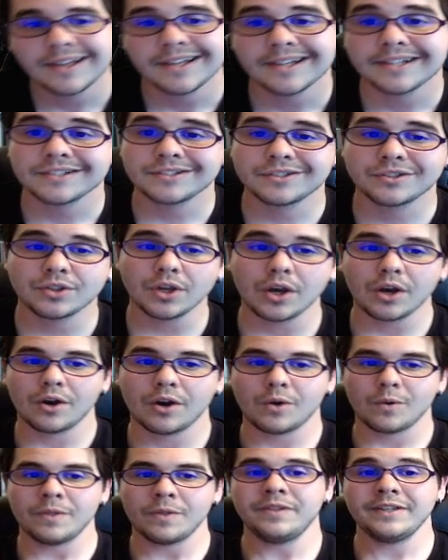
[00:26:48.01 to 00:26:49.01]

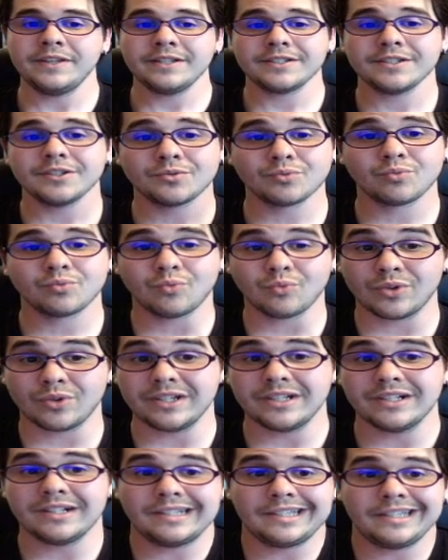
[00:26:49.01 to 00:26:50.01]
So this is
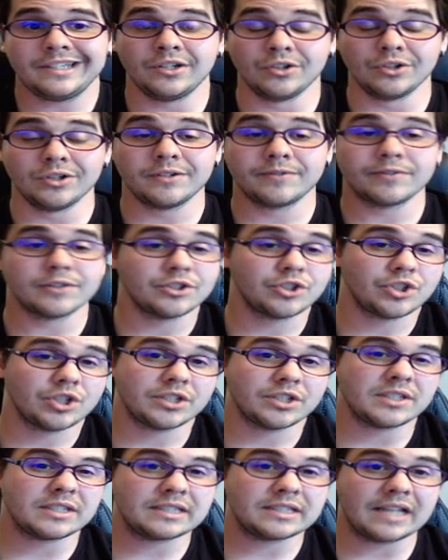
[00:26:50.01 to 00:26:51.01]
really good for
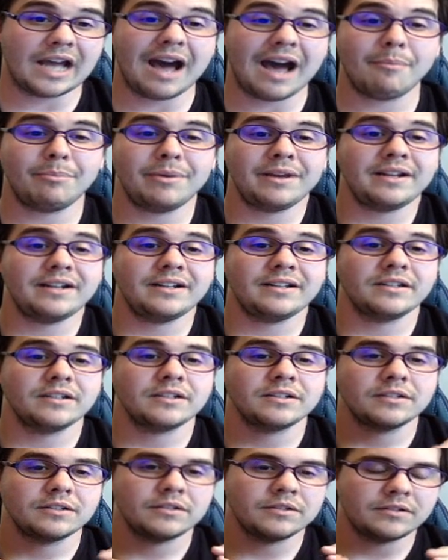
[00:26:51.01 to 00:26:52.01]
just stopping
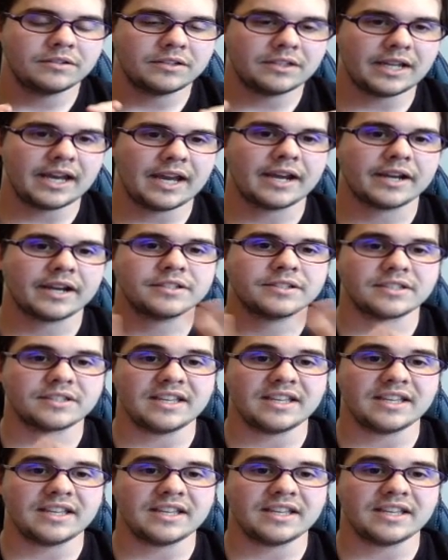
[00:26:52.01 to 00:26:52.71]
decks